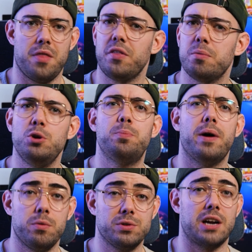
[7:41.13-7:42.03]
I thought the mute
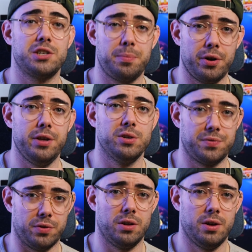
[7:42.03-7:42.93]
button was actually pretty
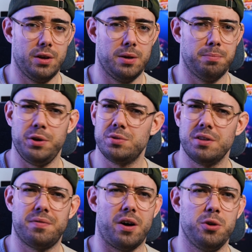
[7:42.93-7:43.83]
useful, but using
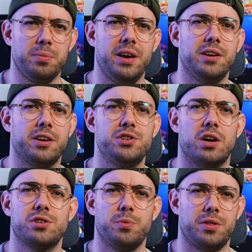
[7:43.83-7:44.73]
the volume key in
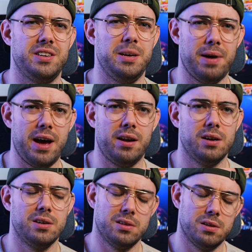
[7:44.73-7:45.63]
conjunction with the D-pad,
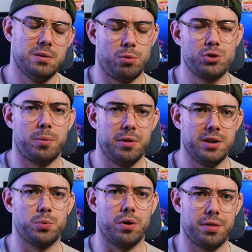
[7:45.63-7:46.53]
more trouble than
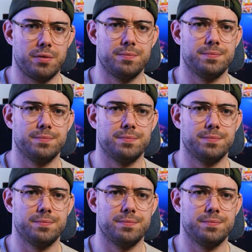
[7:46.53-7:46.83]
it's worth.